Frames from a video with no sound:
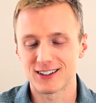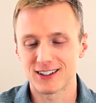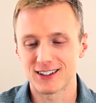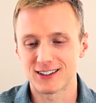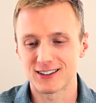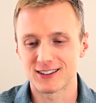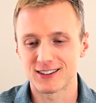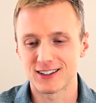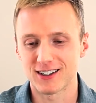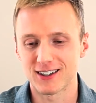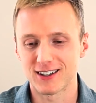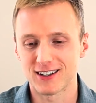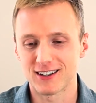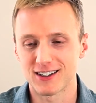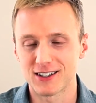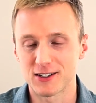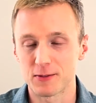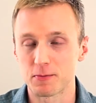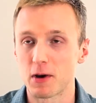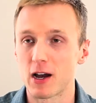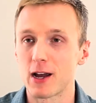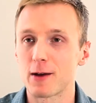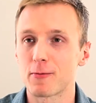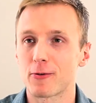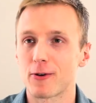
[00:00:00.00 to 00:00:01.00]
is
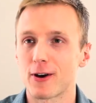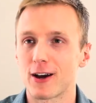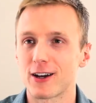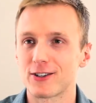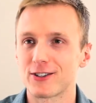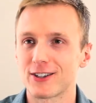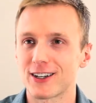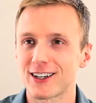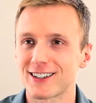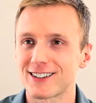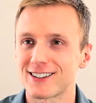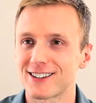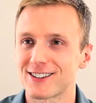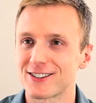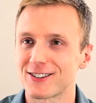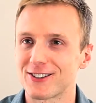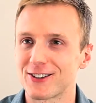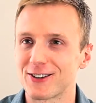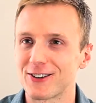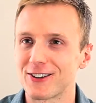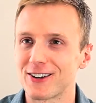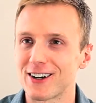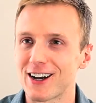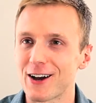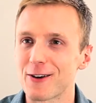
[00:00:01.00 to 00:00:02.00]
my project, so
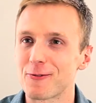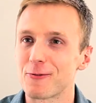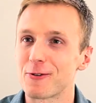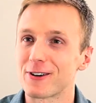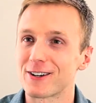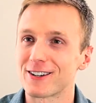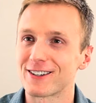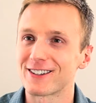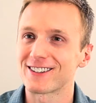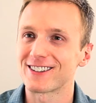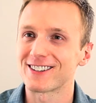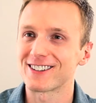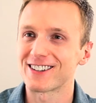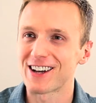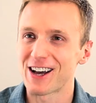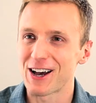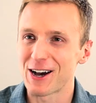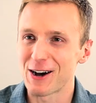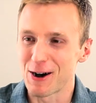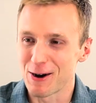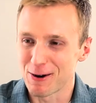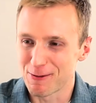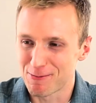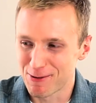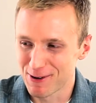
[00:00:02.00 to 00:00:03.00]
I wanted a little
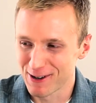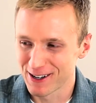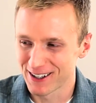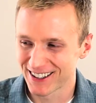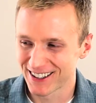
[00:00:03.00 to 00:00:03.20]
help.